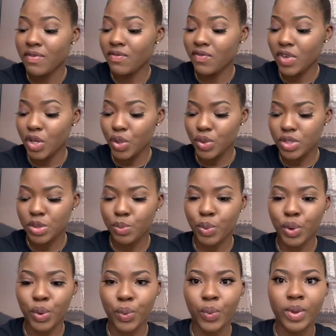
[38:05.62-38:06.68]
videos
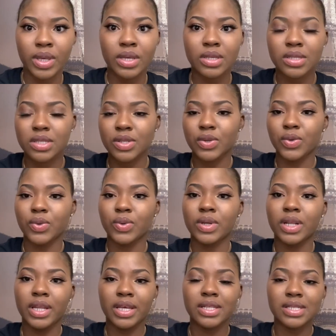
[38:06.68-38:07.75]
per week. So
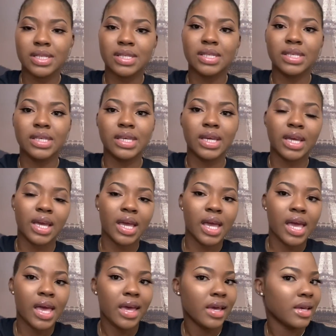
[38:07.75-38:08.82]
let's see.
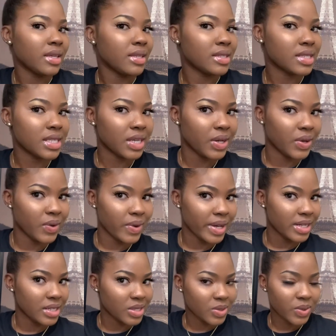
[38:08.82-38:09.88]
So I
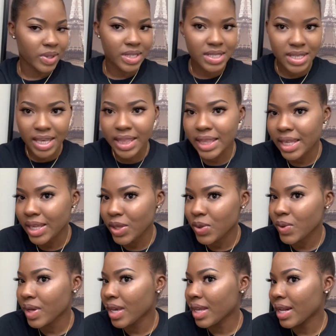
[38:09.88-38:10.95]
just want to say thank you
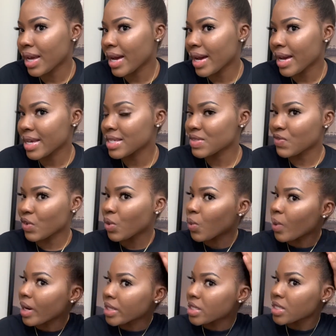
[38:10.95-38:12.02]
again, guys, for
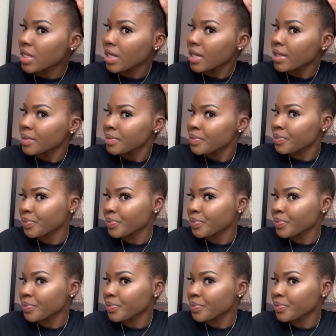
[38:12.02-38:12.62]
watching.